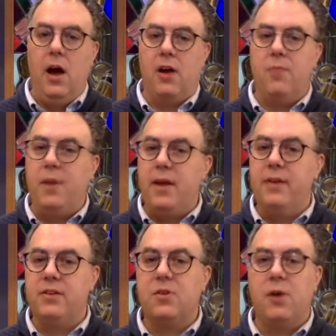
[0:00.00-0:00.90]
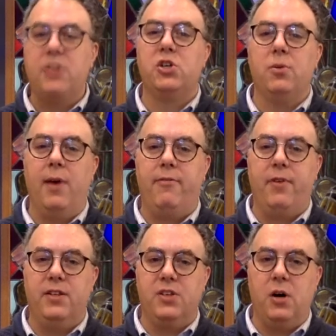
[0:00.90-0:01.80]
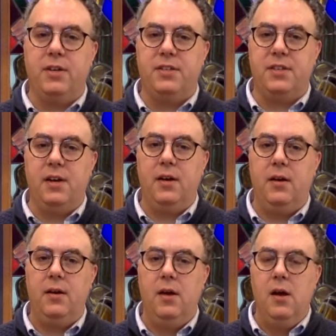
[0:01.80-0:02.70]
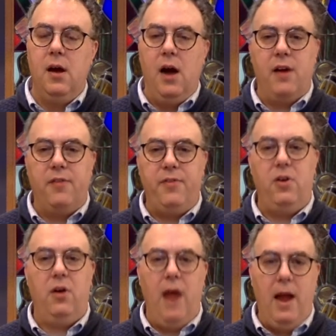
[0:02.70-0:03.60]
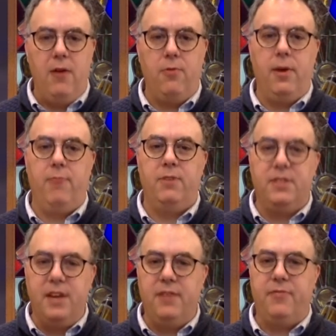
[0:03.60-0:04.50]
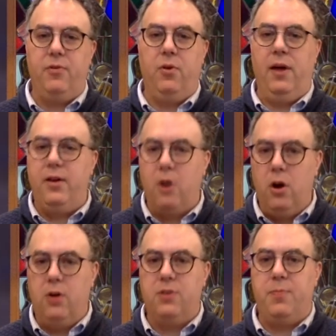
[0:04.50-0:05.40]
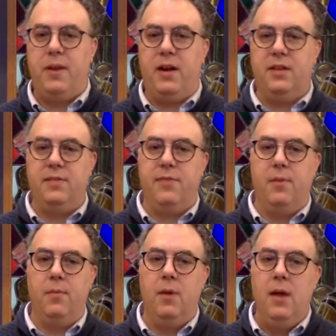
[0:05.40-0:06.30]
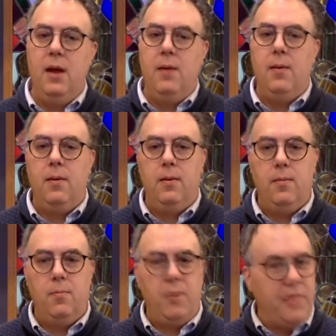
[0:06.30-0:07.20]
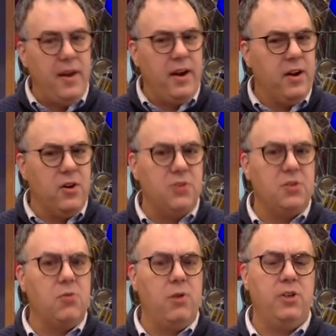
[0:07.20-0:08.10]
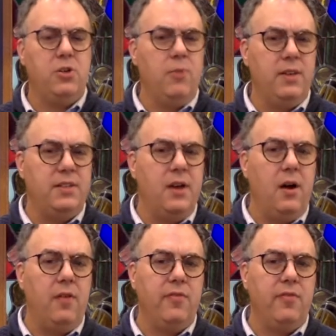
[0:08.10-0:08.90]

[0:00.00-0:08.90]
could begin to question my friend's honesty. I could feel angry, resentful, and hurt because of them. But then I could also question myself.